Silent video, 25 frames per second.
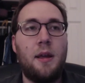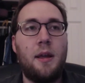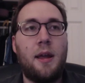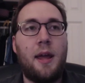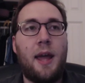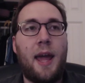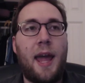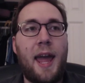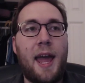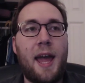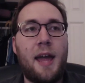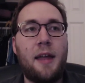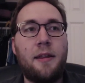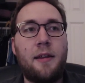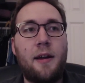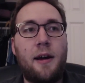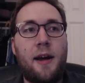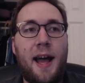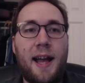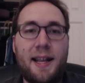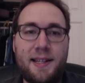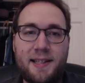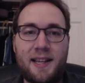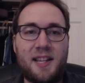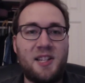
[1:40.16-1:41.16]
And
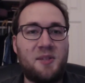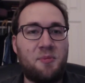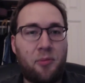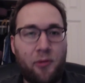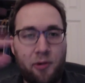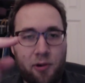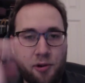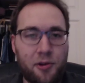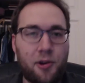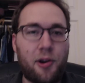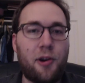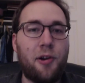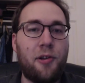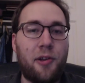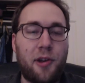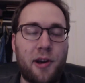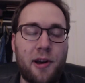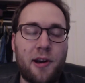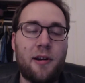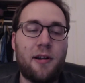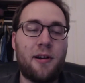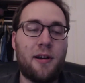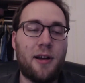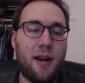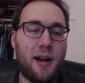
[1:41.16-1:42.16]
as I spoiled
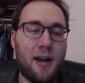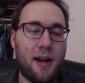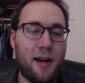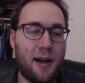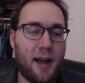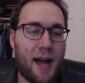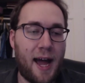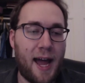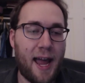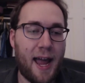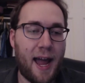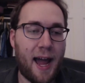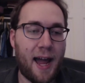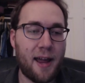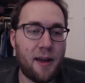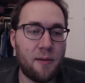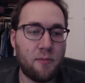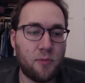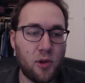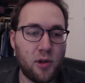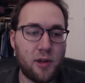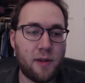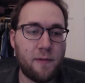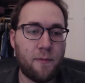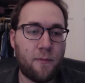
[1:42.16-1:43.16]
earlier, I am
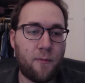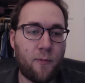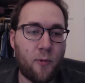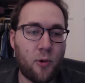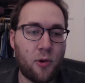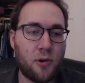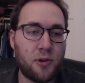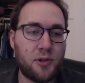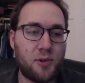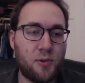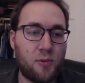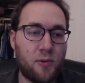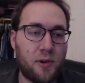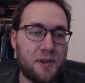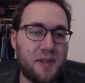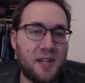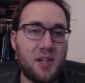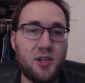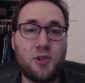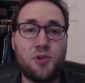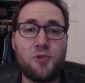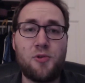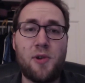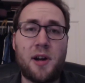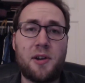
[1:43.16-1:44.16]
looking forward to what
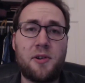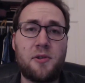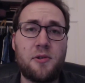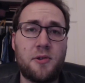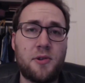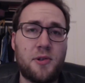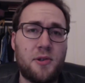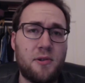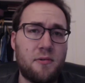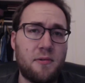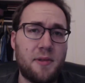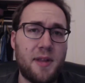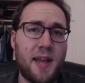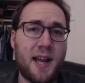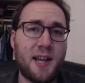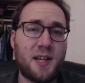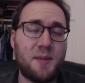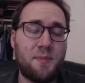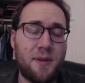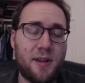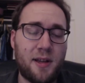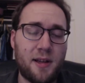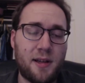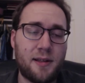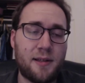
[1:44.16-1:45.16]
these directors do next,
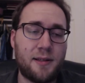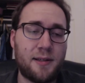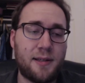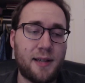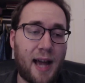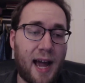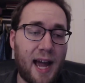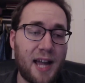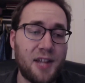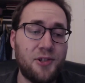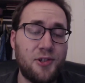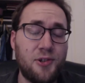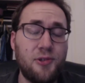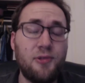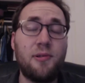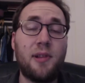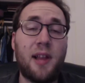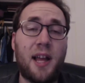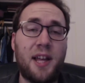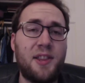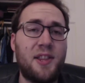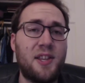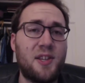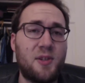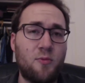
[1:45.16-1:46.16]
because I do
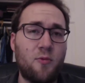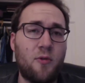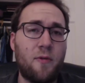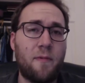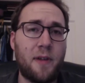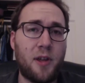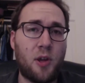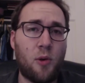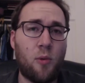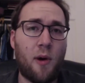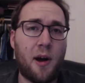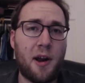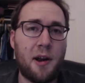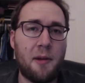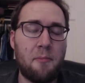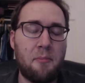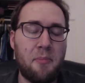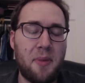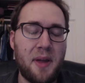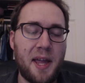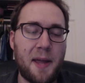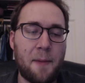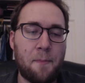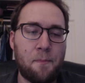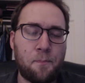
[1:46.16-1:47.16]
like this movie quite a
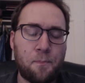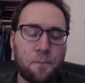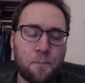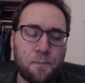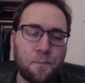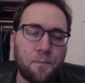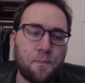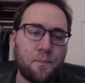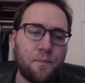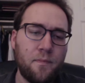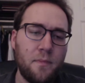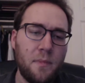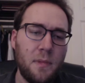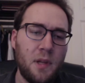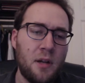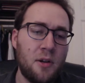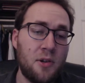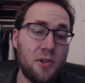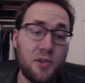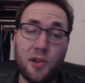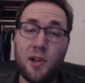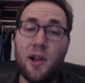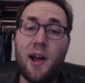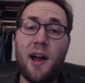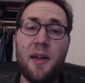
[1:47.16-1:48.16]
bit.
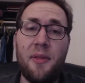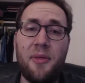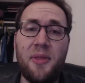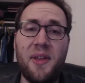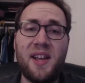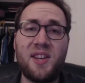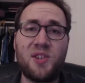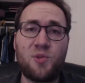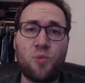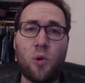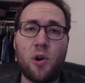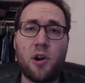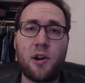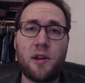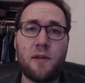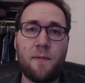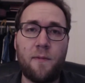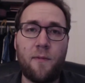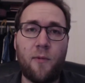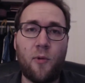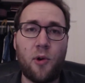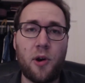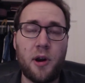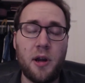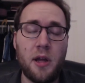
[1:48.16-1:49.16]
There's a lot of things working
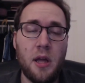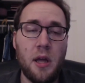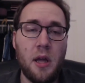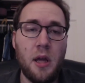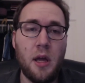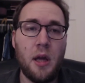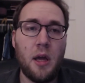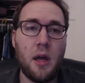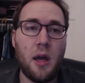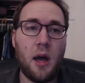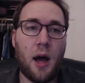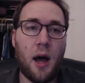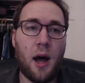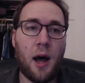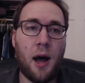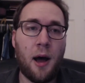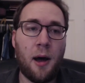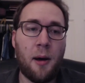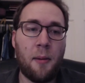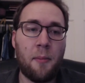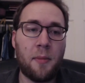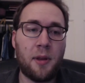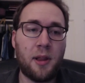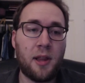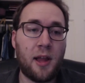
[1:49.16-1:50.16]
for it, a
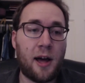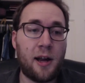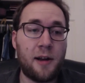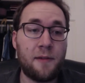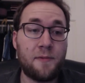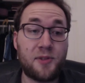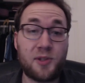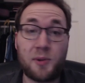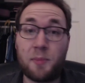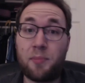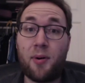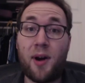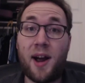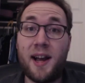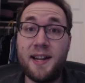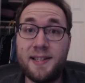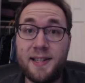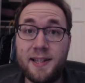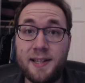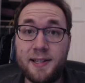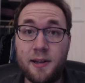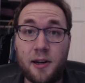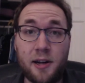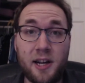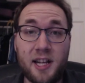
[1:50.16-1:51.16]
lot of
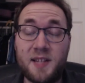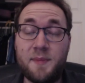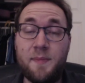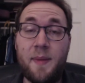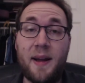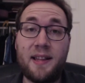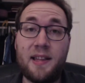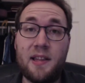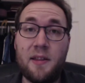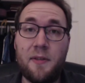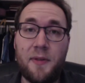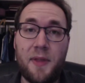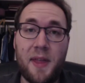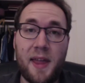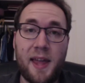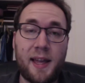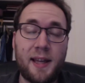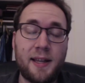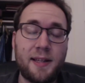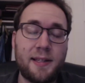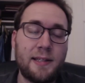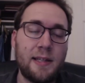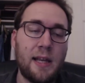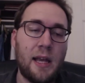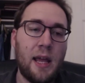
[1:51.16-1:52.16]
surprises, unexpected
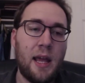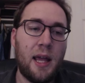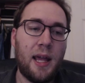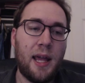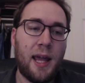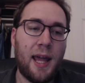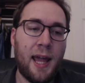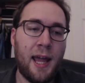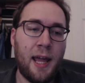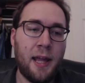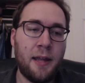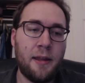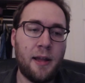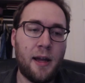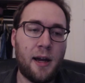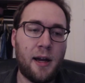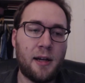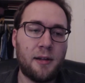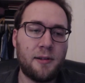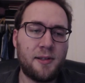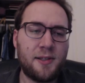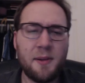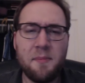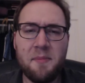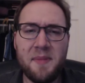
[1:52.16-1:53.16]
things,
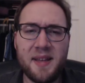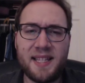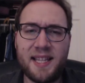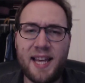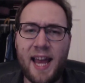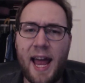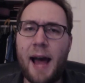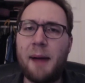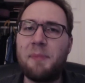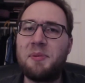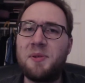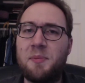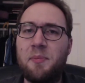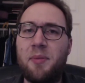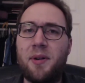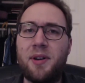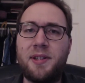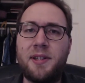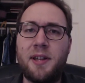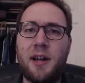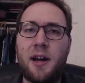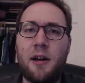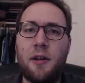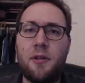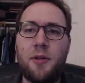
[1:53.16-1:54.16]
and some mishaps, but
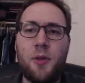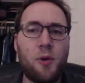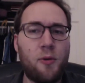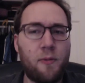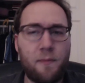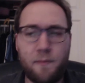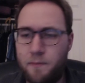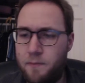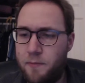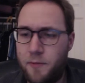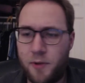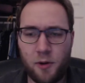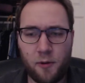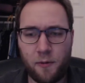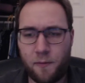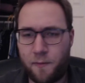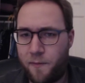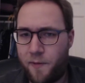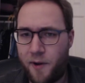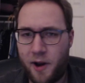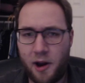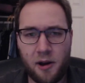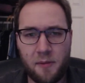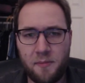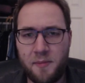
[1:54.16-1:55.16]
they're
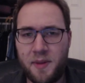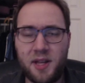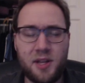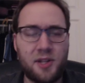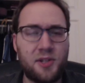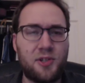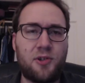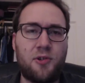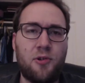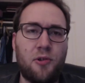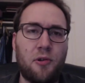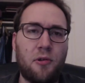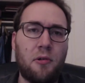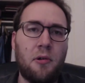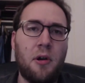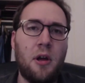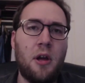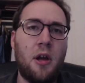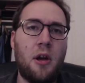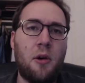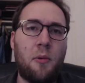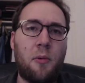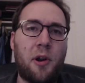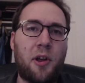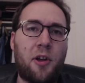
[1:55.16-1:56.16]
very minuscule
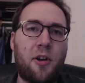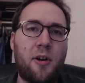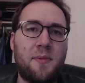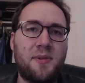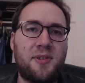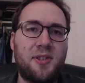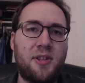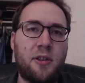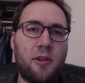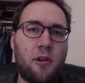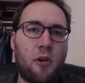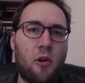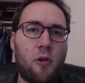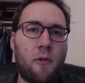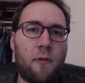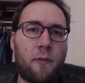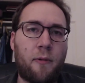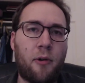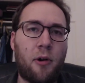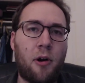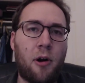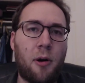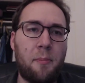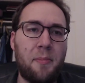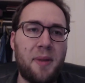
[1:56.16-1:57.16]
when it comes to the
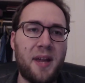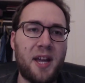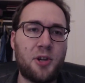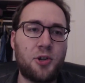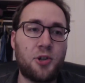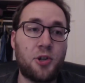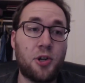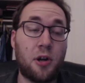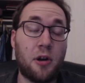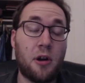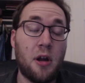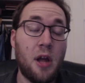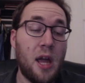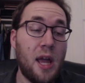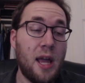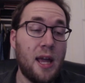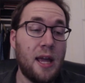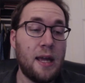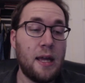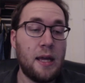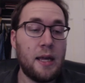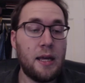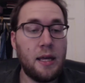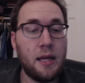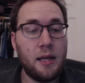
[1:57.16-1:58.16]
overall picture.
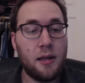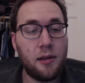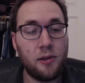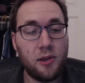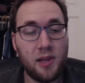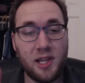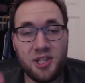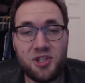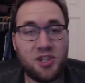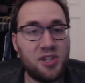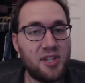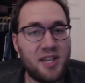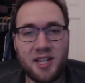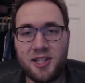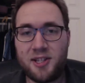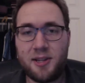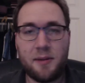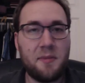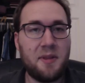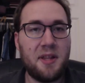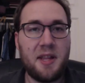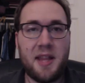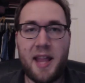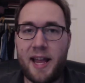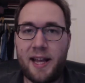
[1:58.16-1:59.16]
Let's just get some
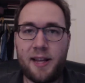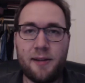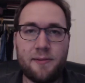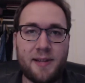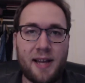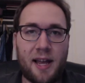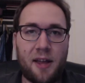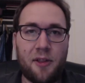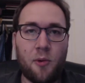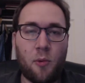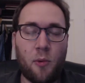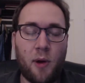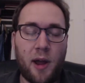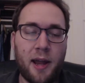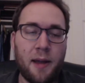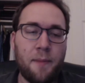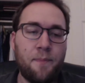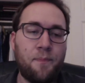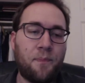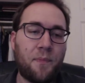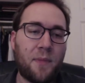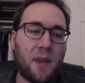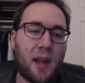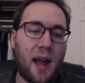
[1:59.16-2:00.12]
of the negatives out of the way.